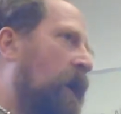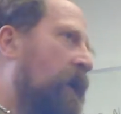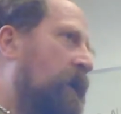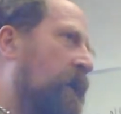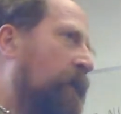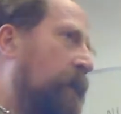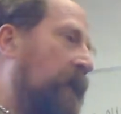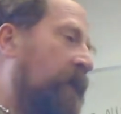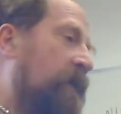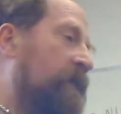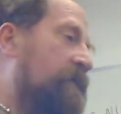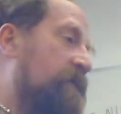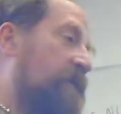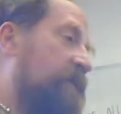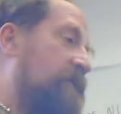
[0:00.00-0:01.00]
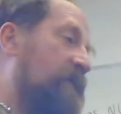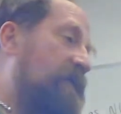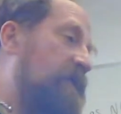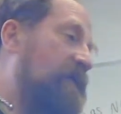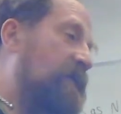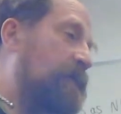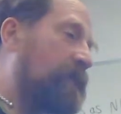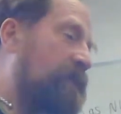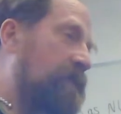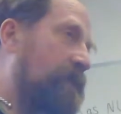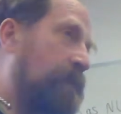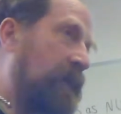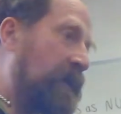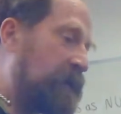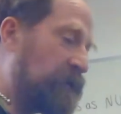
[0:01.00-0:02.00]
the Americans insisted on
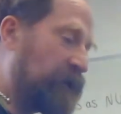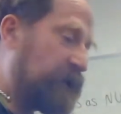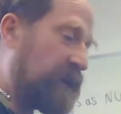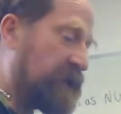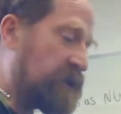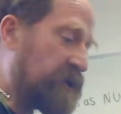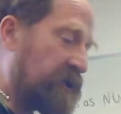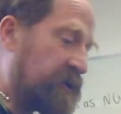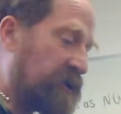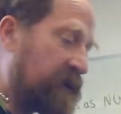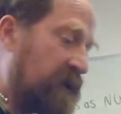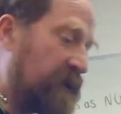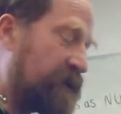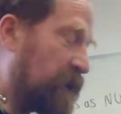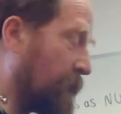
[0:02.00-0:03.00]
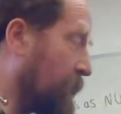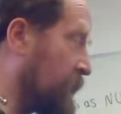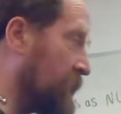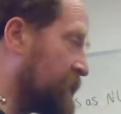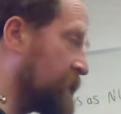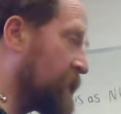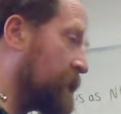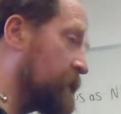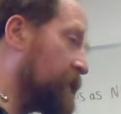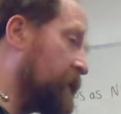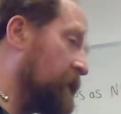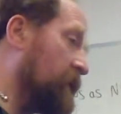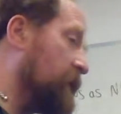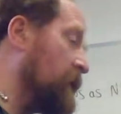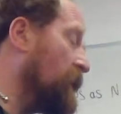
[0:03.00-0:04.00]
some major changes in Japanese
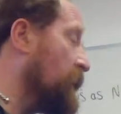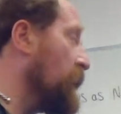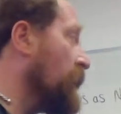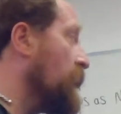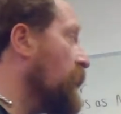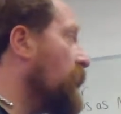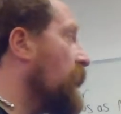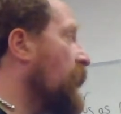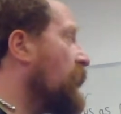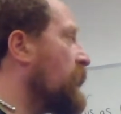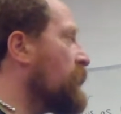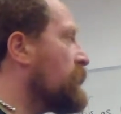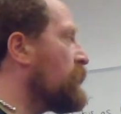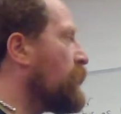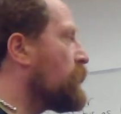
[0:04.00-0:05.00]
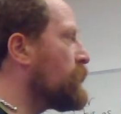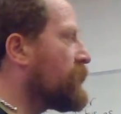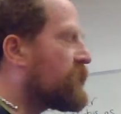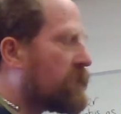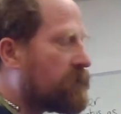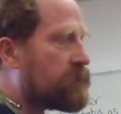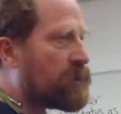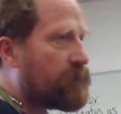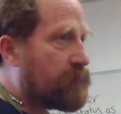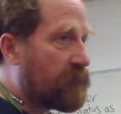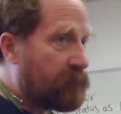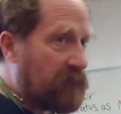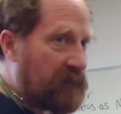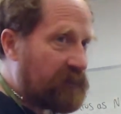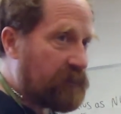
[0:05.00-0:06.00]
culture, and not only culture but
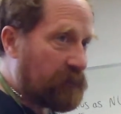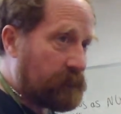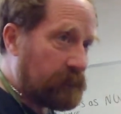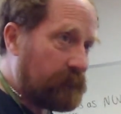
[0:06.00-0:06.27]
religion.